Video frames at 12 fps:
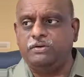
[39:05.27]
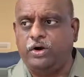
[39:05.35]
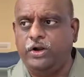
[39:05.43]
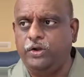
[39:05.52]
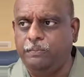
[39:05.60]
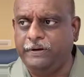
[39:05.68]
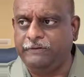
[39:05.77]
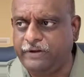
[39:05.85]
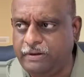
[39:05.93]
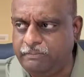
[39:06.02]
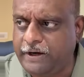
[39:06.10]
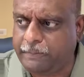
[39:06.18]
what do you
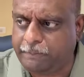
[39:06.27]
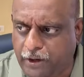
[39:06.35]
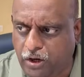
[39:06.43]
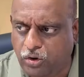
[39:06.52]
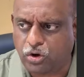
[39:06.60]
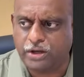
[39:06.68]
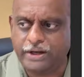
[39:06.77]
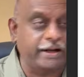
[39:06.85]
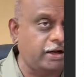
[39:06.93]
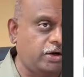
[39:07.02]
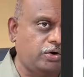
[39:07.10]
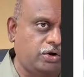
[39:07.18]
prefer? Metoprolol or
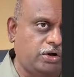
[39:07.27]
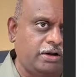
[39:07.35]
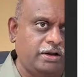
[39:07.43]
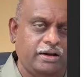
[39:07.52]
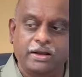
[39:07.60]
etanolol.